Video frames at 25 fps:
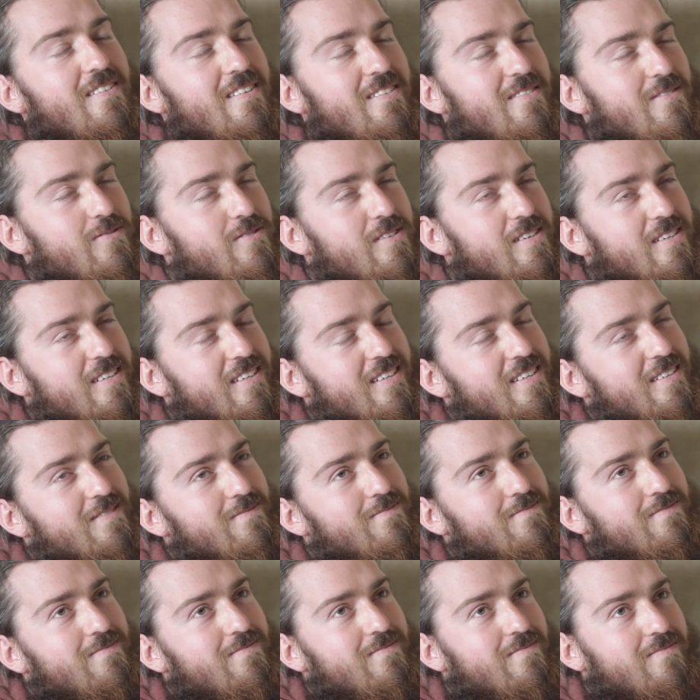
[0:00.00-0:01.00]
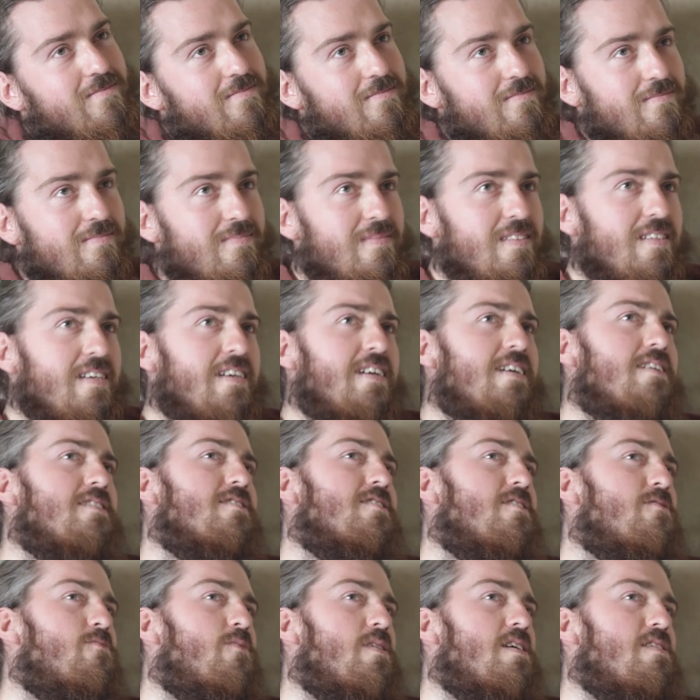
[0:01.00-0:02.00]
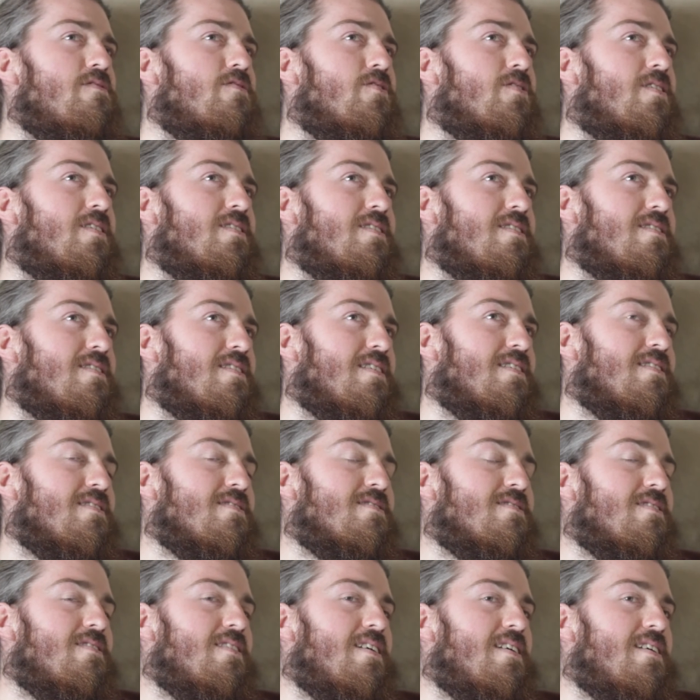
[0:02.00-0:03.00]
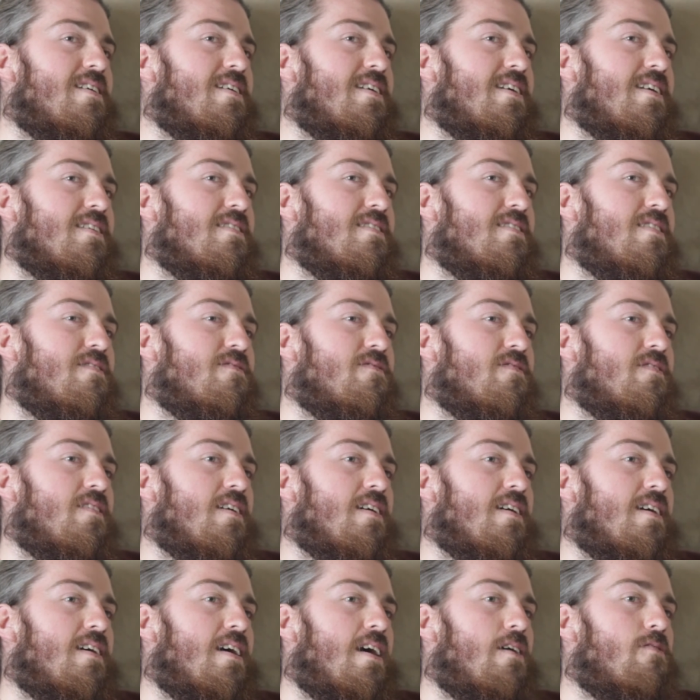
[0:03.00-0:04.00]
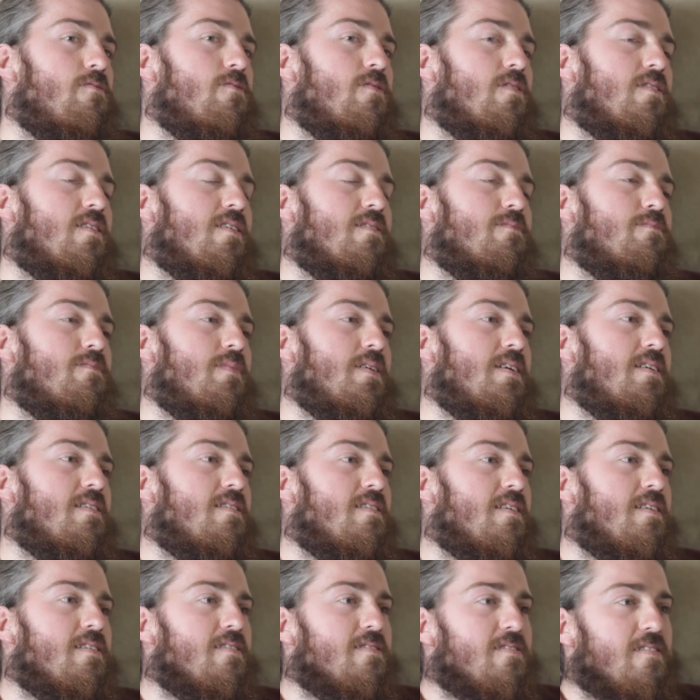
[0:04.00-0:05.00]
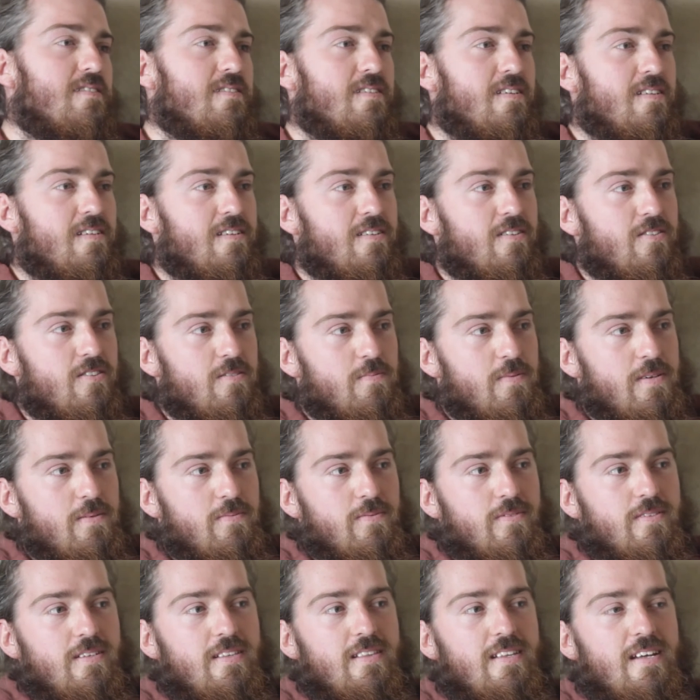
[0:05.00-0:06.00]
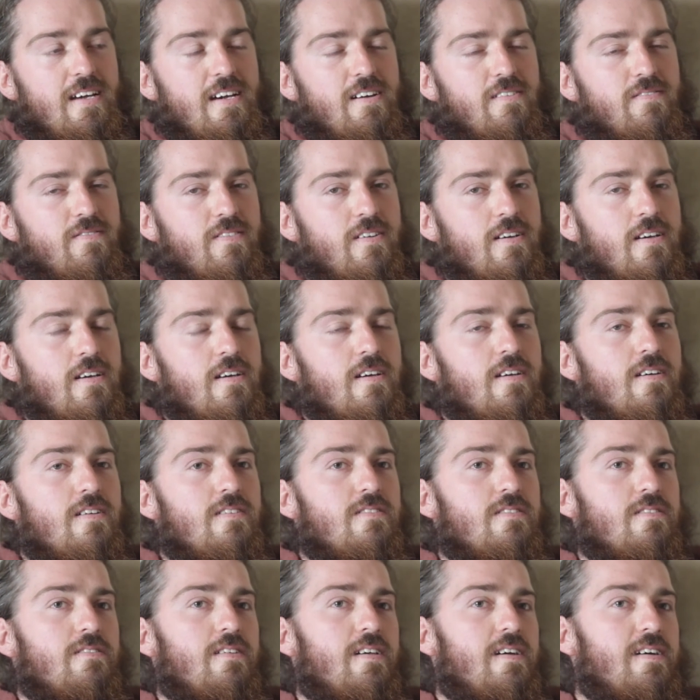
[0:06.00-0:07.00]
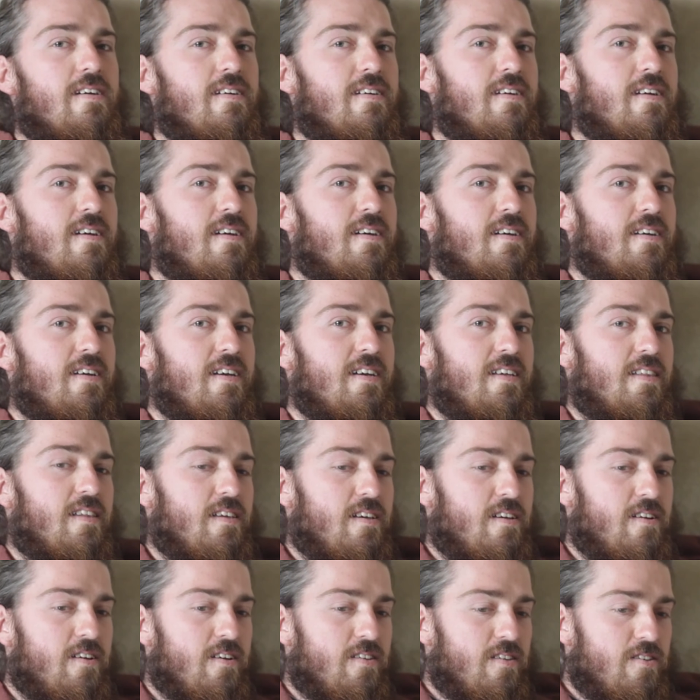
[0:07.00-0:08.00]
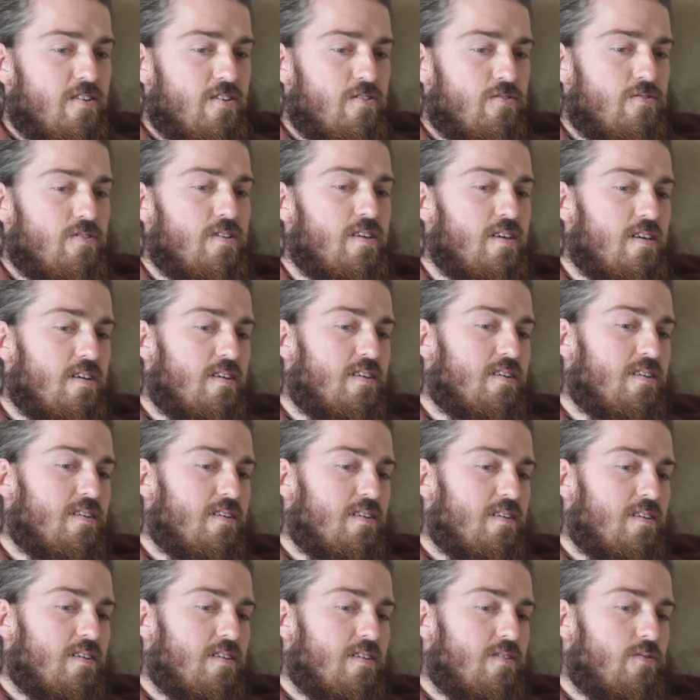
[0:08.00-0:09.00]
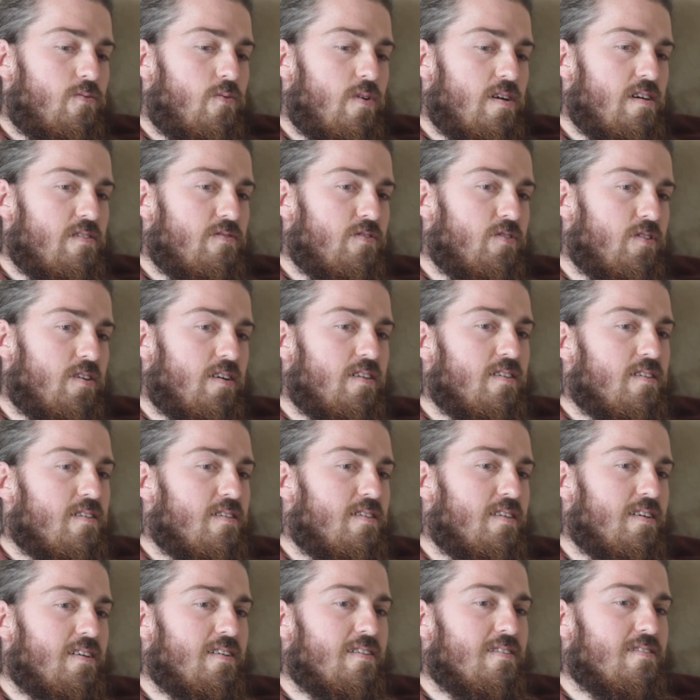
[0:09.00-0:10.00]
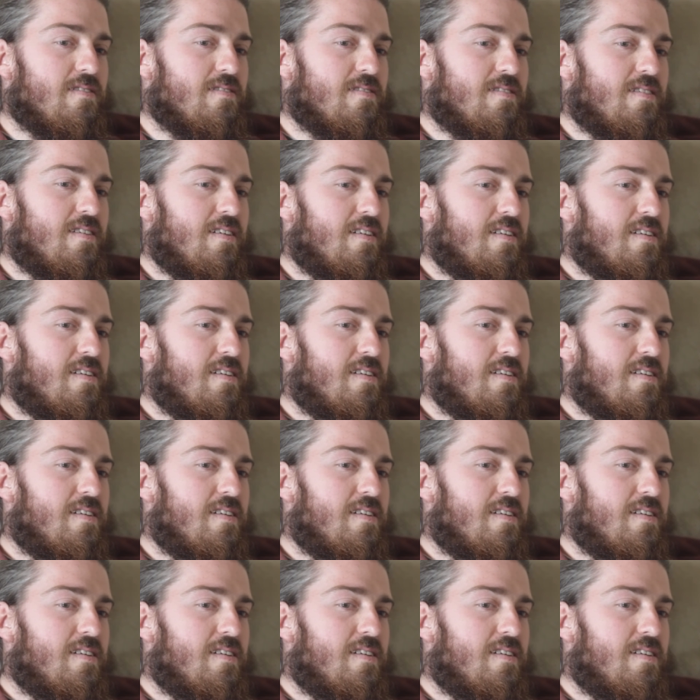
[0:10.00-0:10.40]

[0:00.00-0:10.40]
word it. He had his own way of looking at things. So he had a different outlook on things that other people didn't have. So he had a unique way of looking at things.